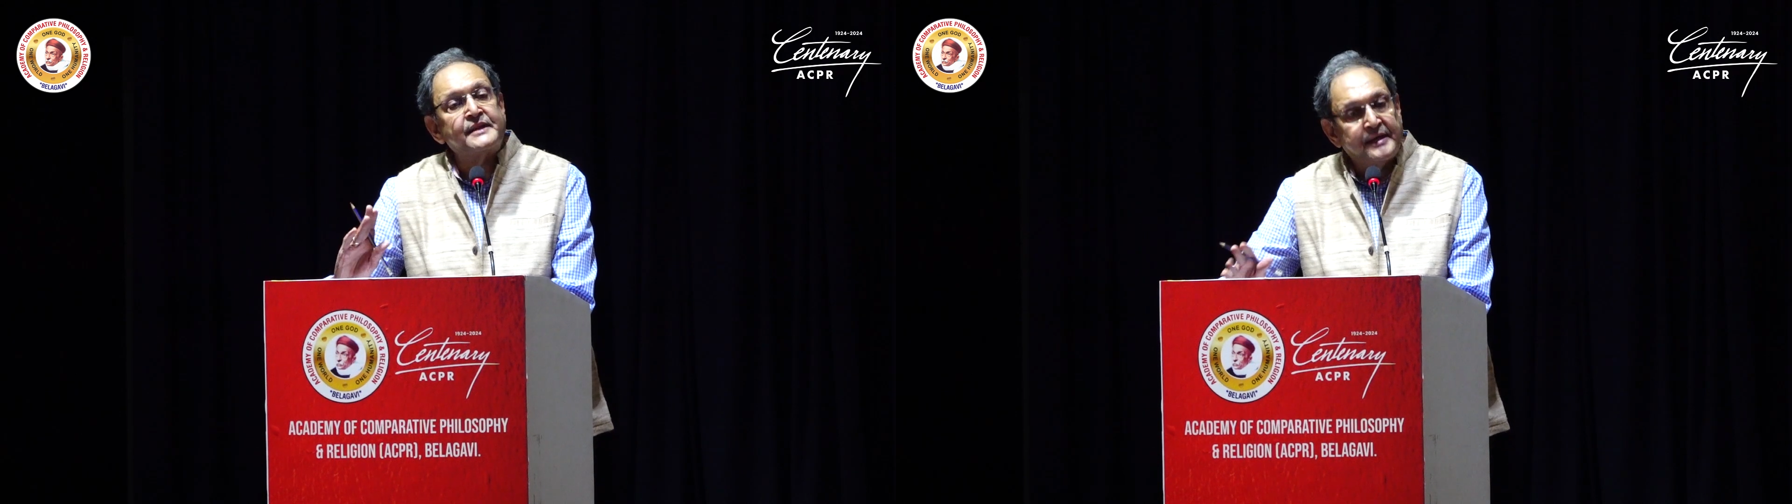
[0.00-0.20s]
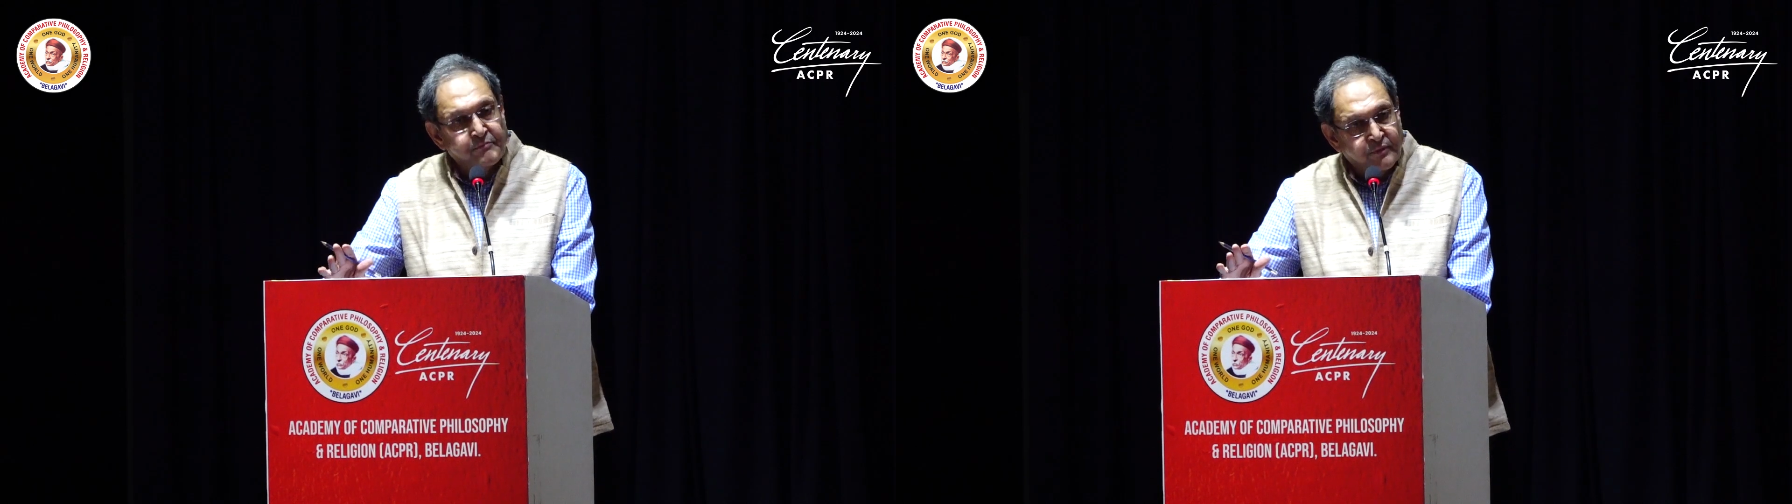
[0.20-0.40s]

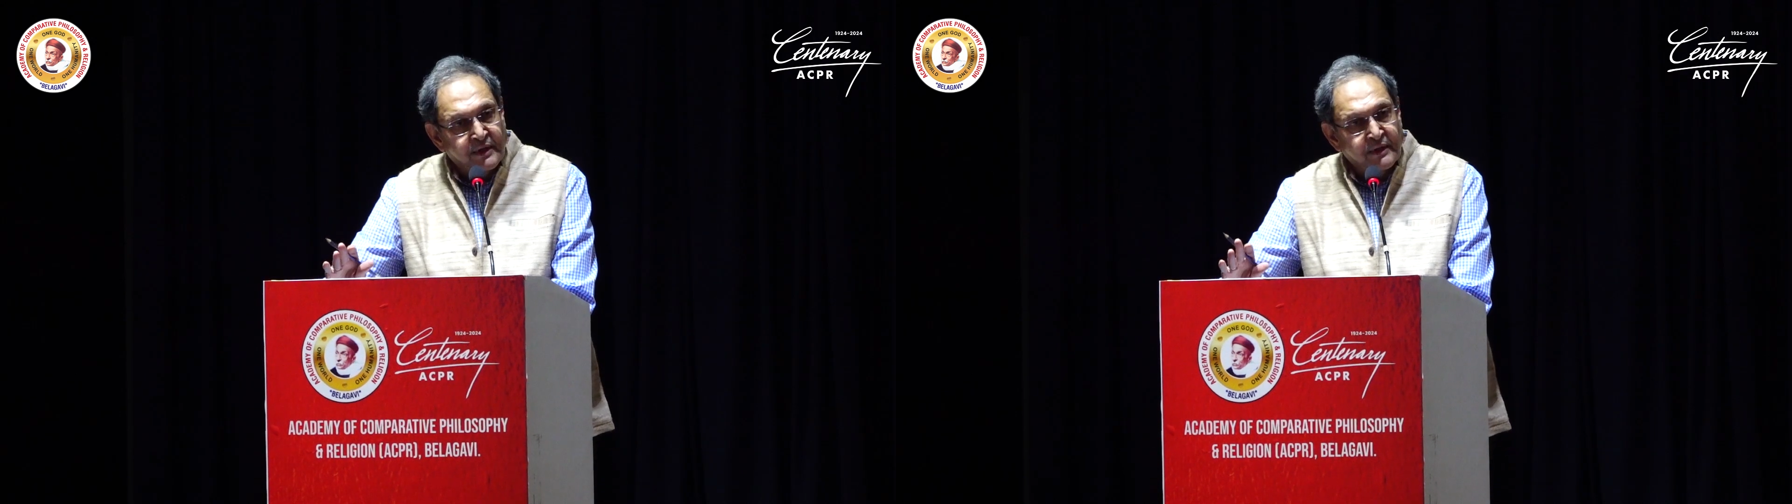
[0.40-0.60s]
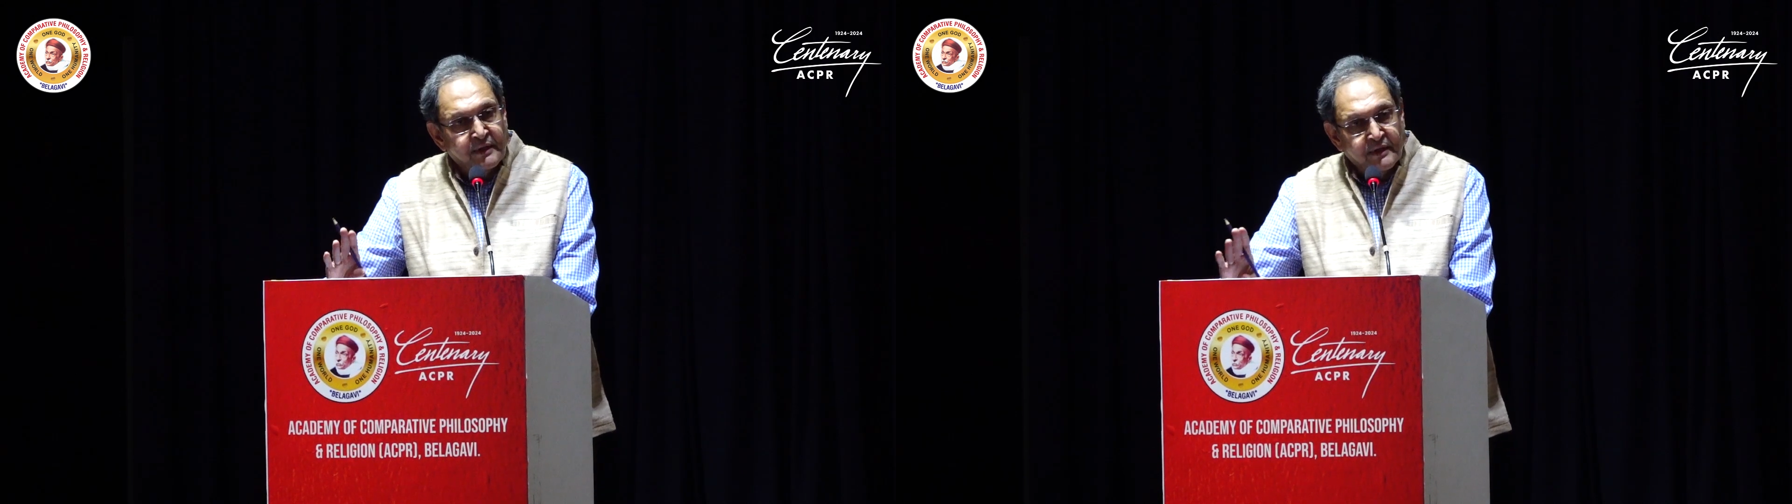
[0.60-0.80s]
Him
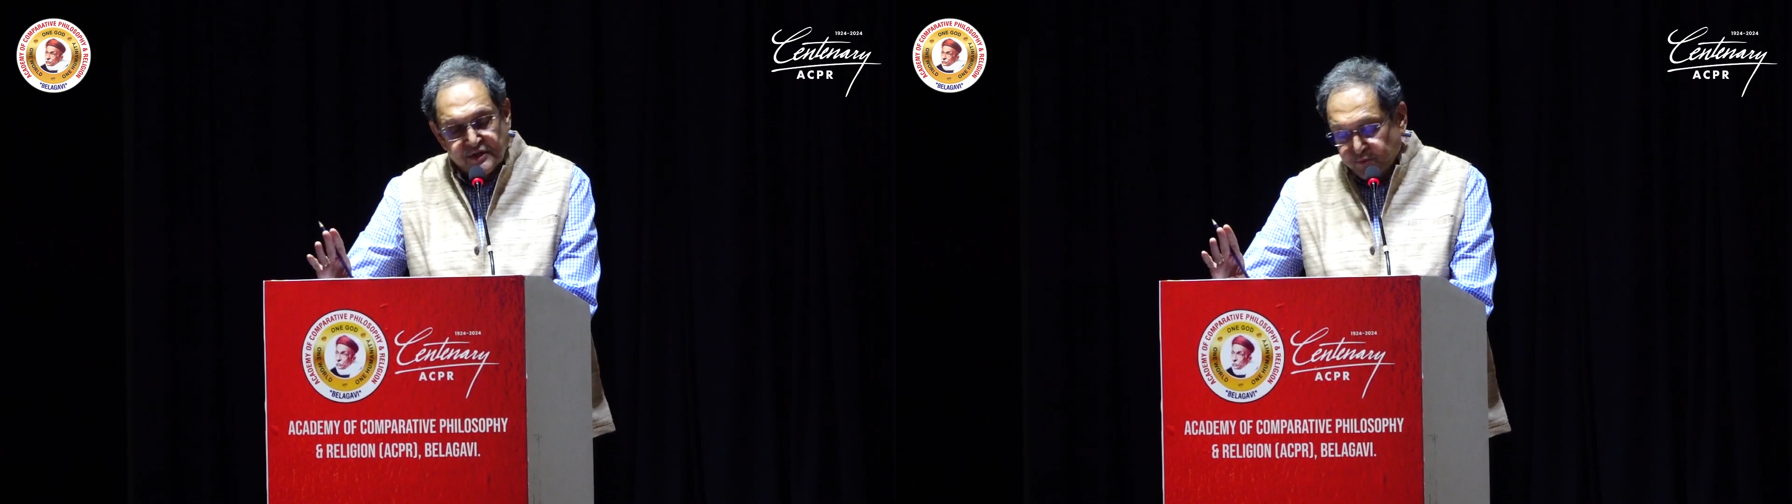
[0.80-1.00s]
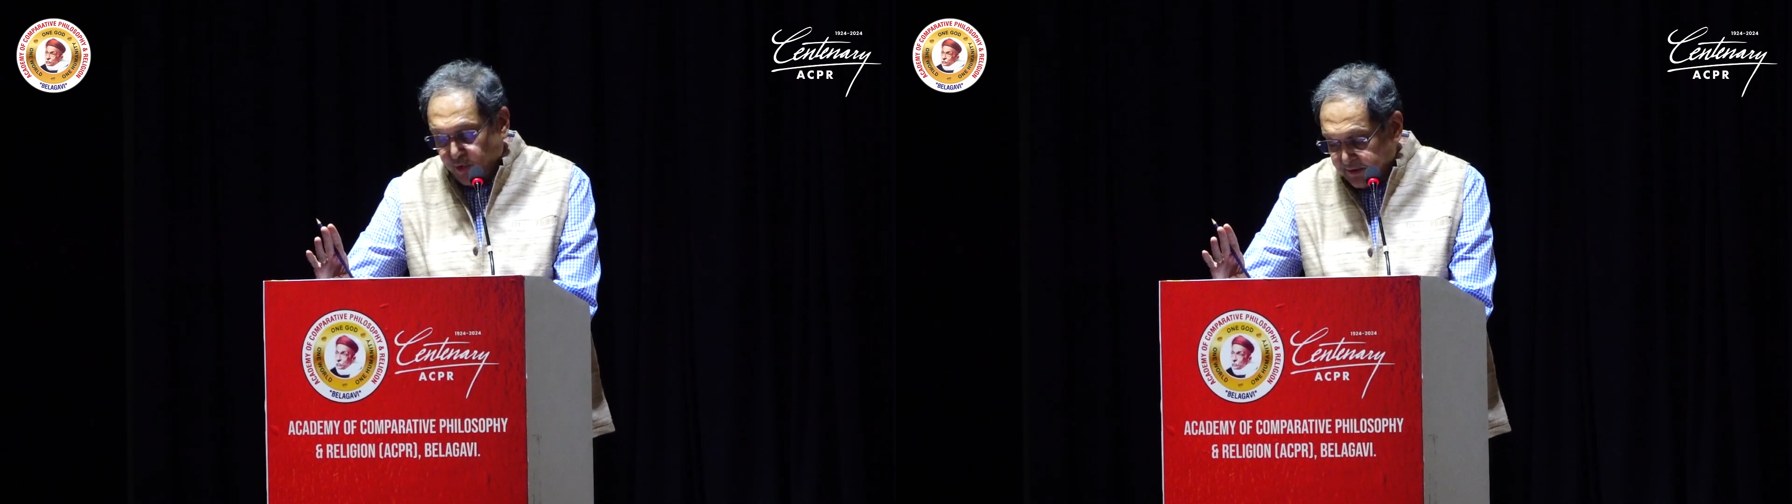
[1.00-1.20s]

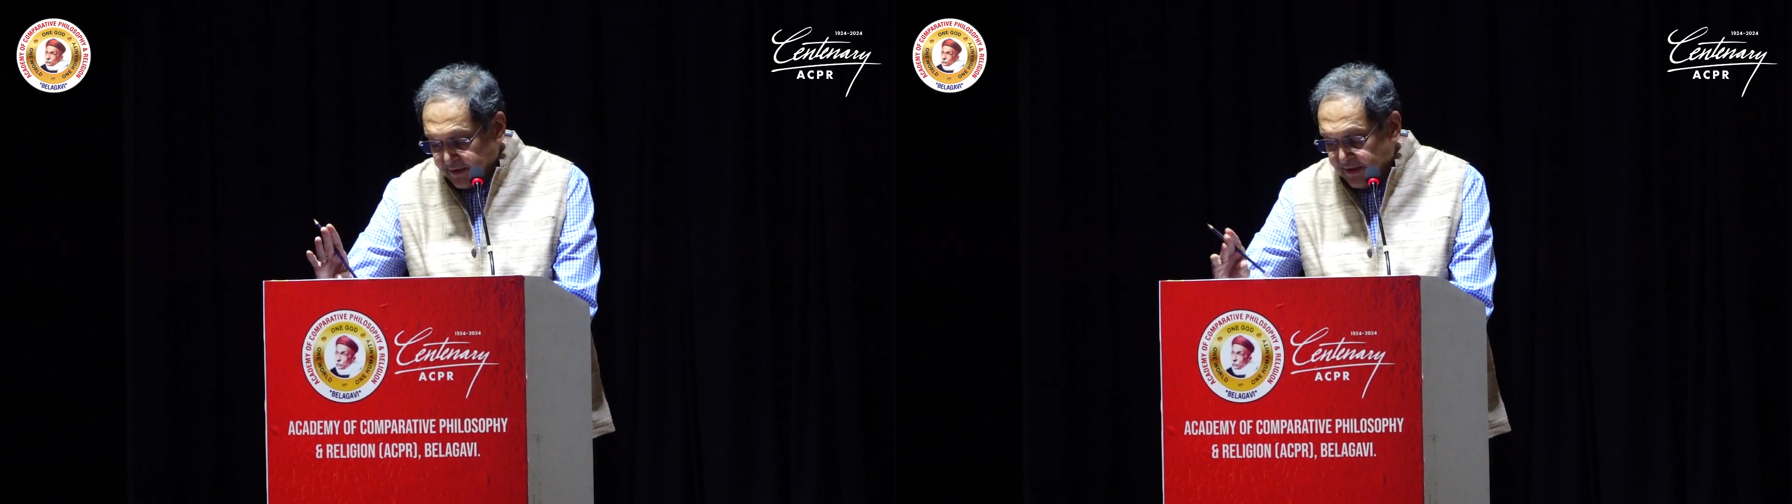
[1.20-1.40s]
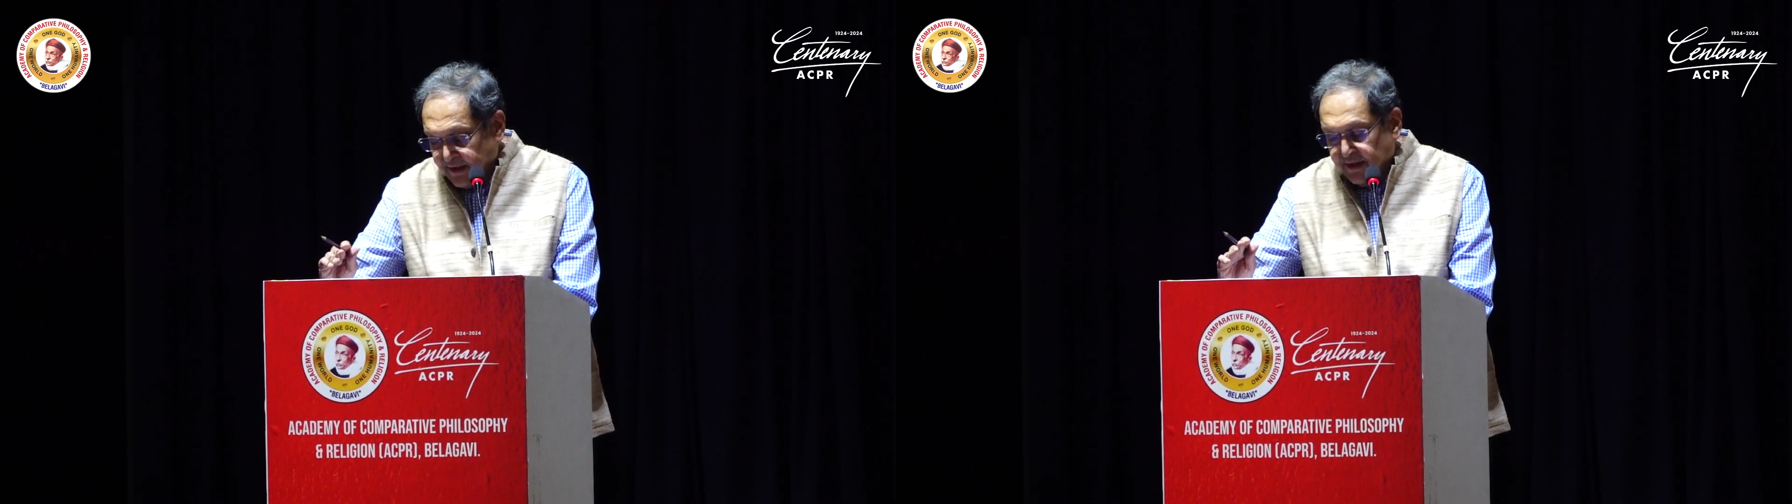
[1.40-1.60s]
is moral.